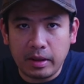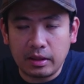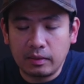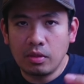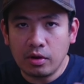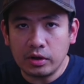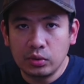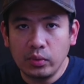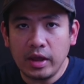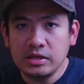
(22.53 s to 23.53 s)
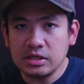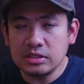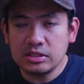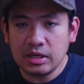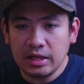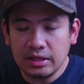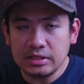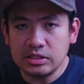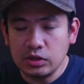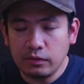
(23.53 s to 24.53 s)
it. There are two agents in
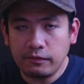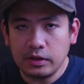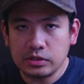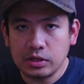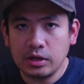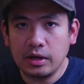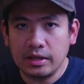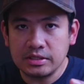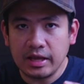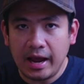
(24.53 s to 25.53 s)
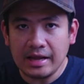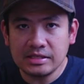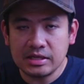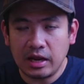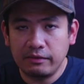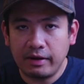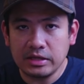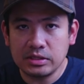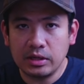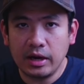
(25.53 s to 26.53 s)
this new feature. It's the Ads
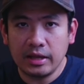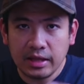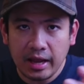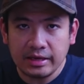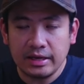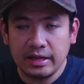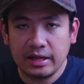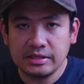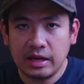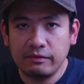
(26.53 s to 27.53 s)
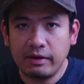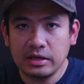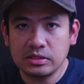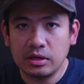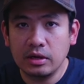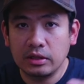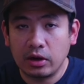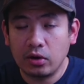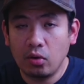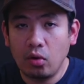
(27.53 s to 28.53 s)
Advisor and the Analytics Advisor.
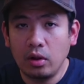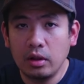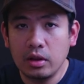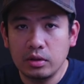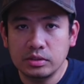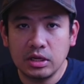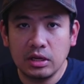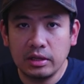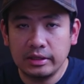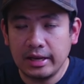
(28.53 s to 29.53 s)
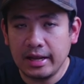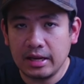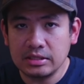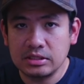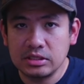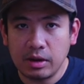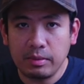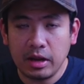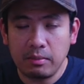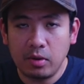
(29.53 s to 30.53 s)
They're all using the latest
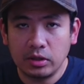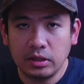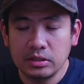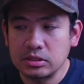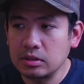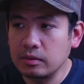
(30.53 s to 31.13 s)
Gemini models.